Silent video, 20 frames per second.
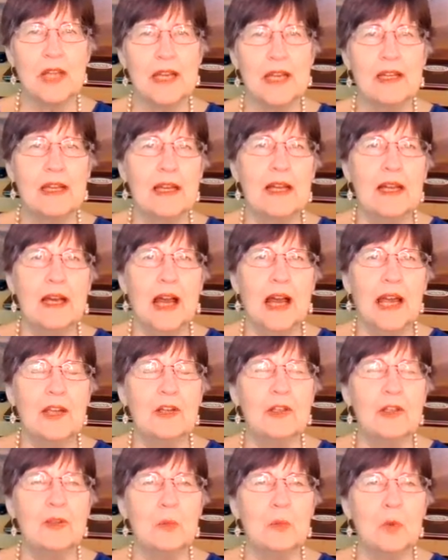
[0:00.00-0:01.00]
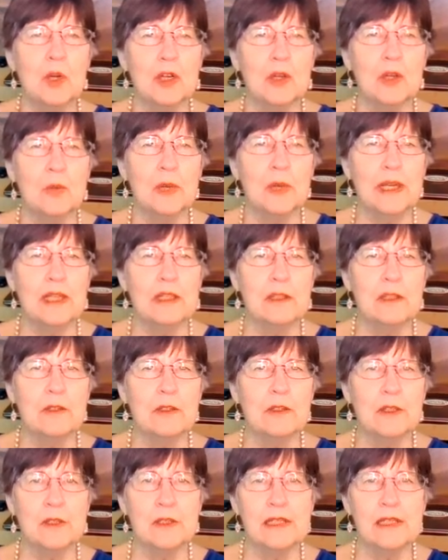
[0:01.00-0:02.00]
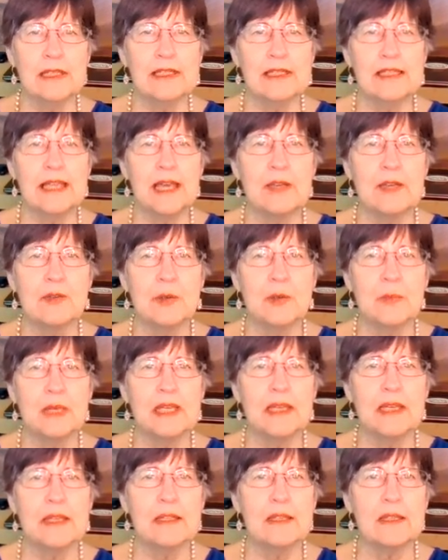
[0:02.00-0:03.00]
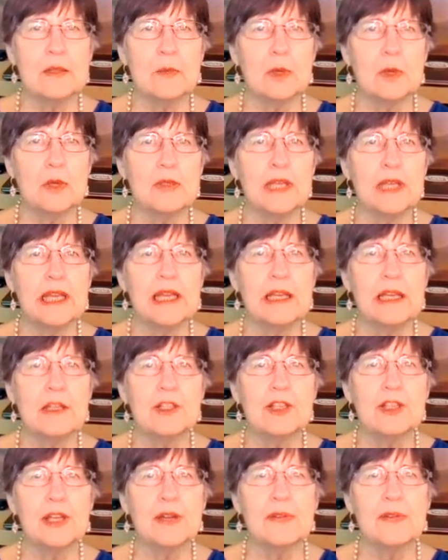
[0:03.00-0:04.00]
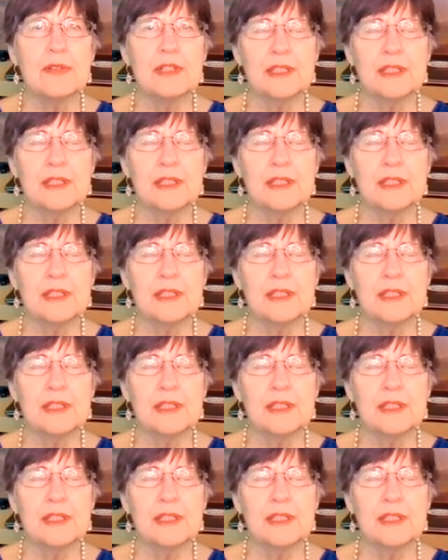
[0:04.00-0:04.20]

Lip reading: I couldn't work a regular nurse's schedule because of the rotating shifts.